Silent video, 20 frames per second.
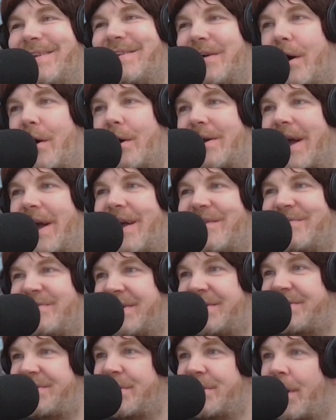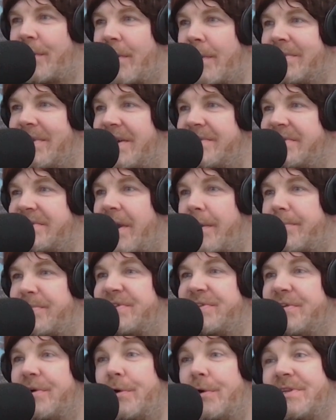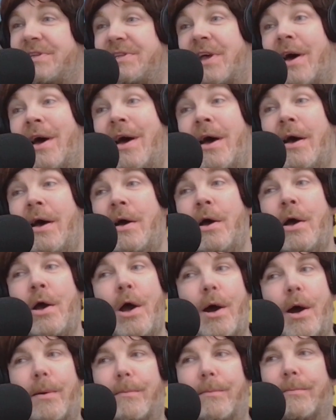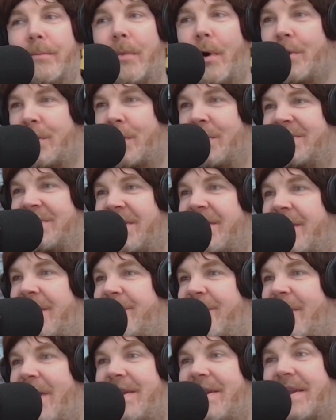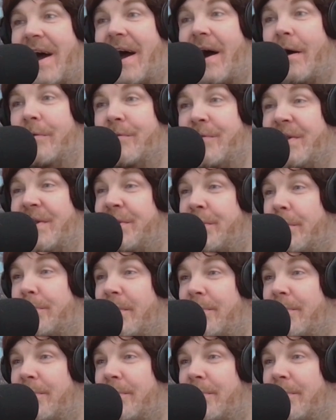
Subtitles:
archived ATRM Classic episodes. More content in there now than a double